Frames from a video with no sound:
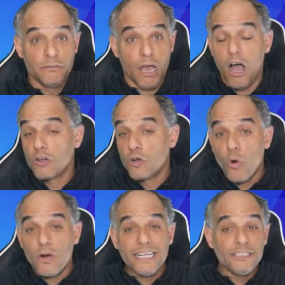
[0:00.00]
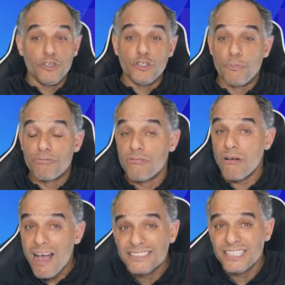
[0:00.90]
according to the
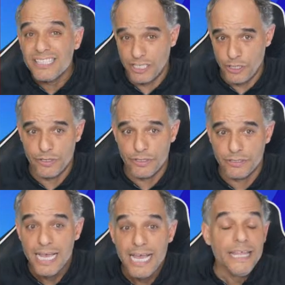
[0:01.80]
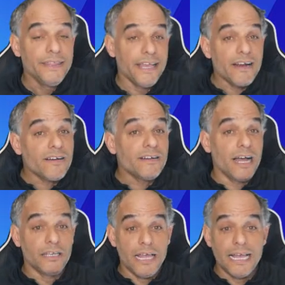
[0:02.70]
prosecutors, they're
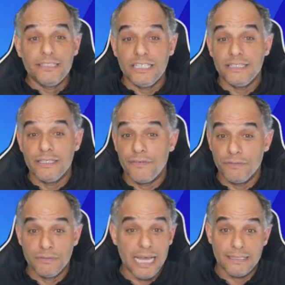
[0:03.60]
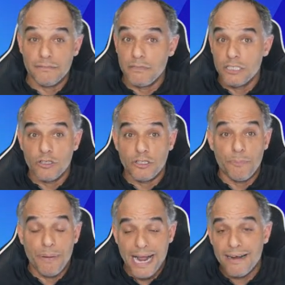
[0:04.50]
alleging that the
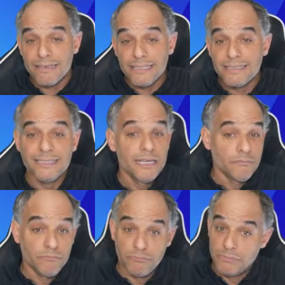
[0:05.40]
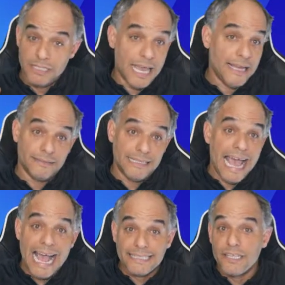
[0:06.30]
parents, that the
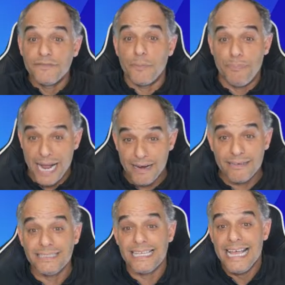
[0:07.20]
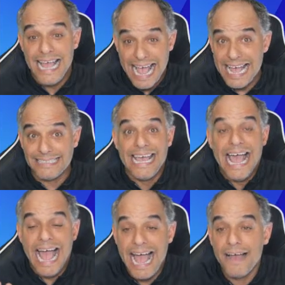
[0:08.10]
acts of the parents as
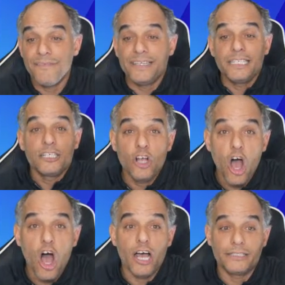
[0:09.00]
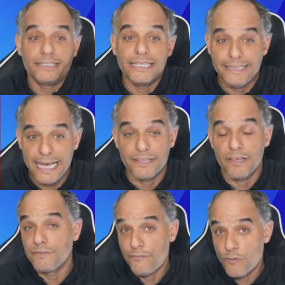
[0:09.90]
having caused the death of
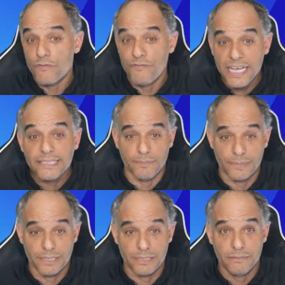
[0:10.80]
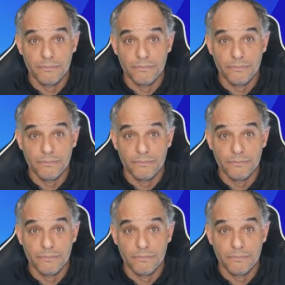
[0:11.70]
the four victims.